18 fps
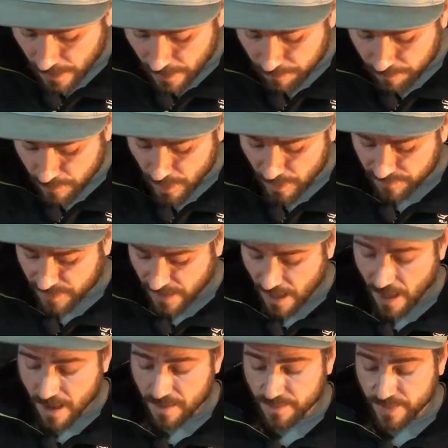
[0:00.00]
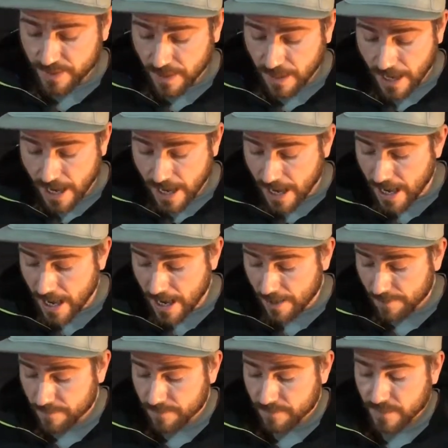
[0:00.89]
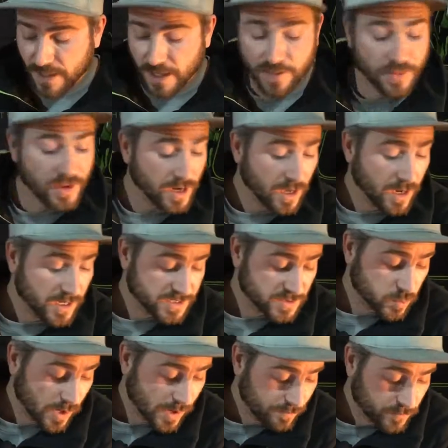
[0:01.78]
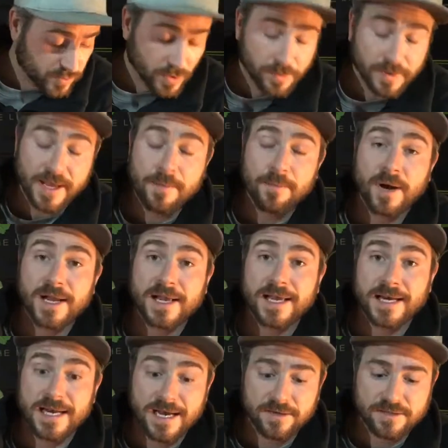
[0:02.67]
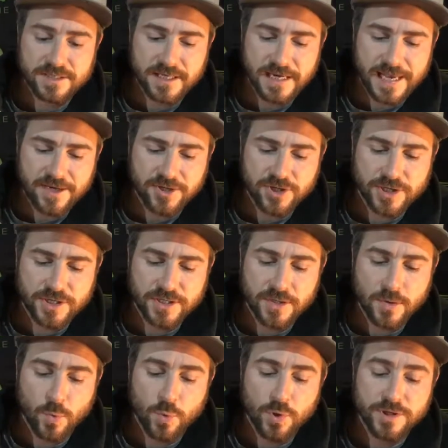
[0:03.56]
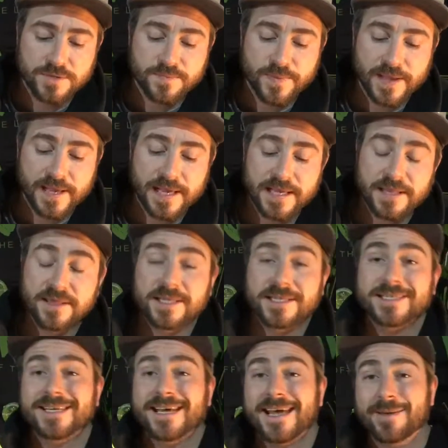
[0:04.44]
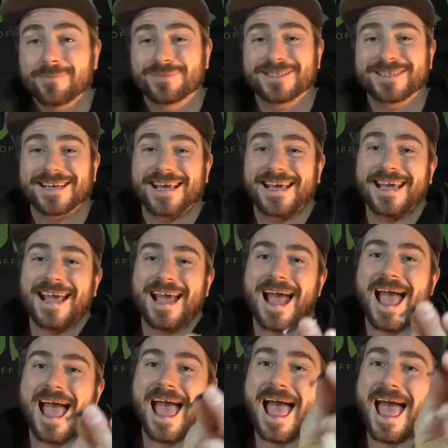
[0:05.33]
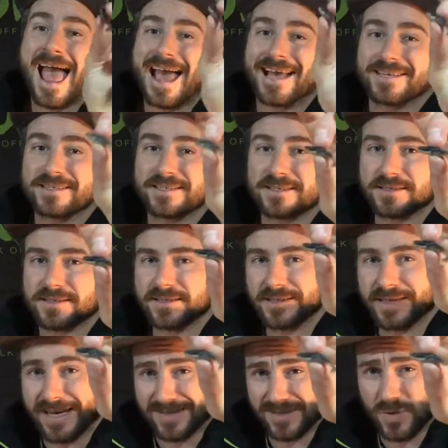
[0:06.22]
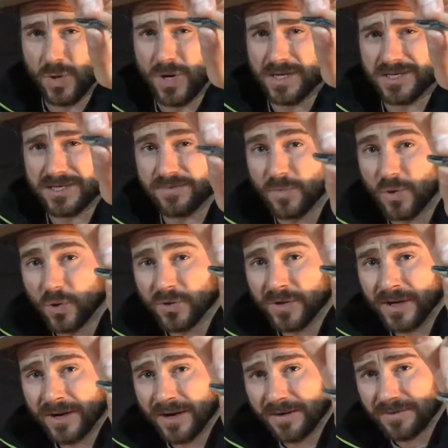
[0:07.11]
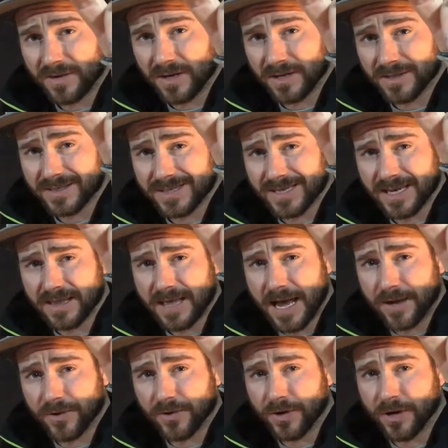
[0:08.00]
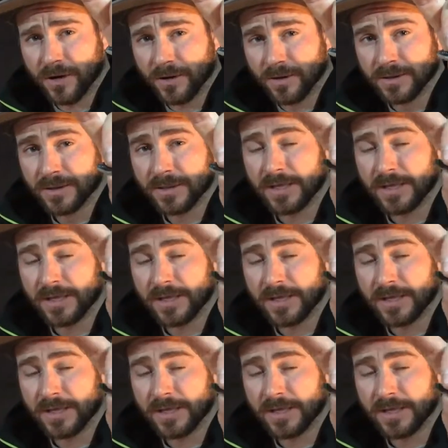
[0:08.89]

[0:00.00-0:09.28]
Moving up, and the last one probably in my canal selection would be the Tipsy S. Now it's quite small, don't know if you can see that or not.